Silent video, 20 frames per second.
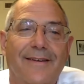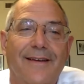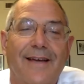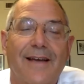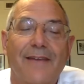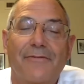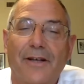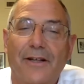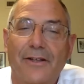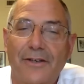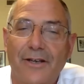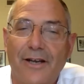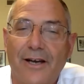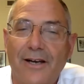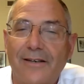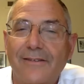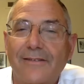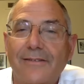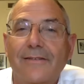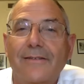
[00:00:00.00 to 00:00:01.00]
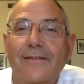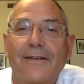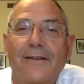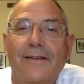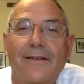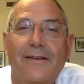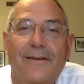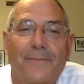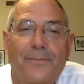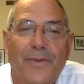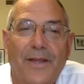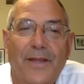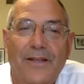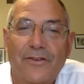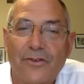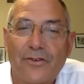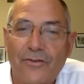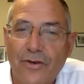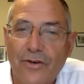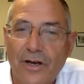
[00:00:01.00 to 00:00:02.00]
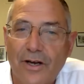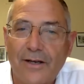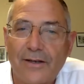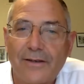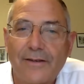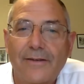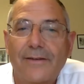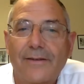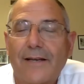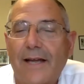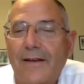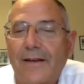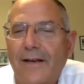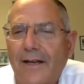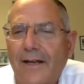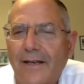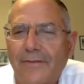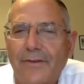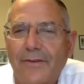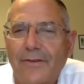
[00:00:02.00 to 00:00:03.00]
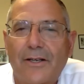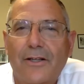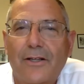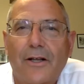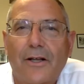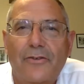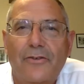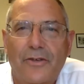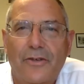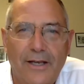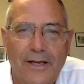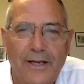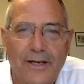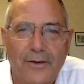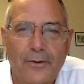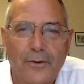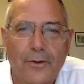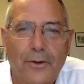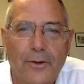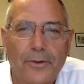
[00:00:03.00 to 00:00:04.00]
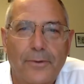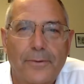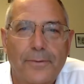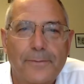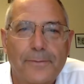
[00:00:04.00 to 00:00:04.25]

I felt young and strong and not even close to getting old.